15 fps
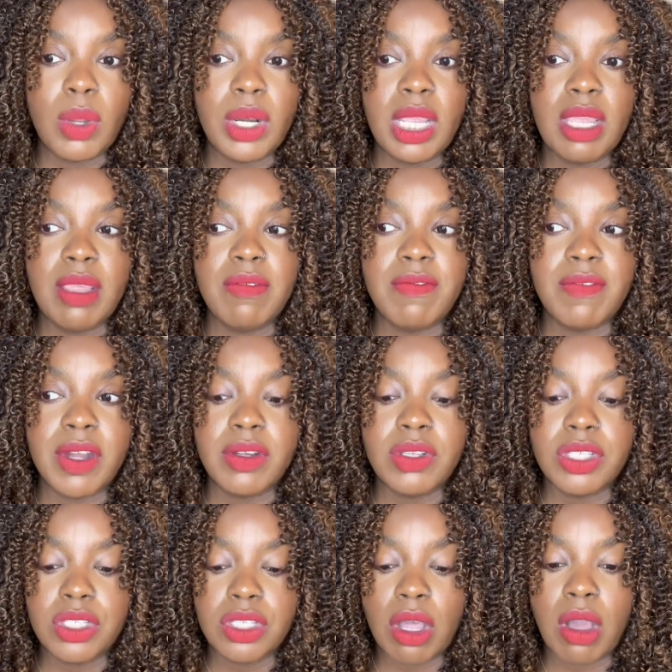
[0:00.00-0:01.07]
When he
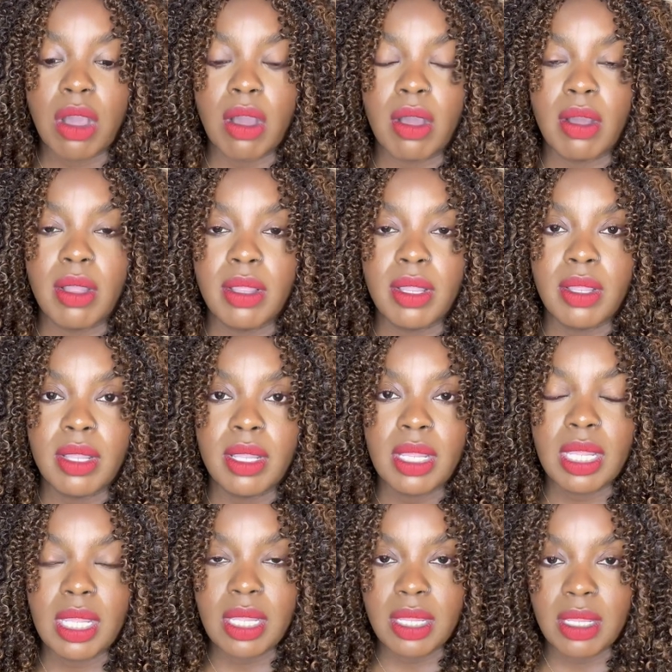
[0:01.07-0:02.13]
first saw
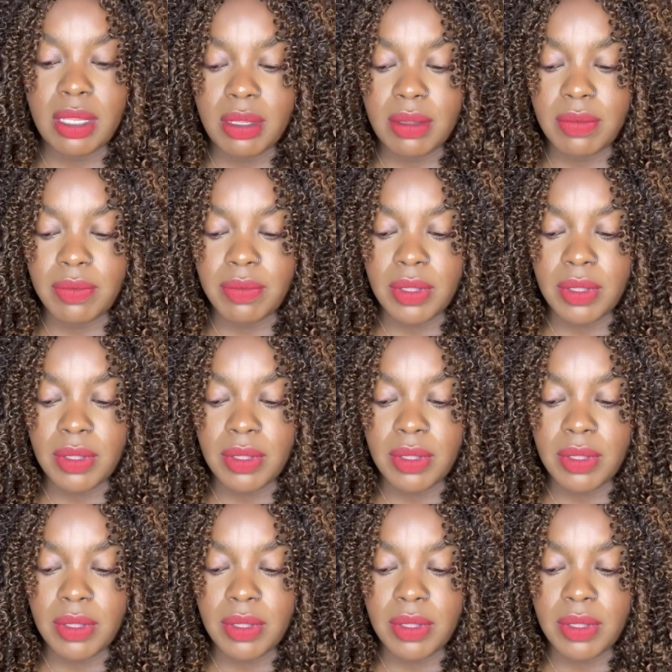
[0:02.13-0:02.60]
Eve,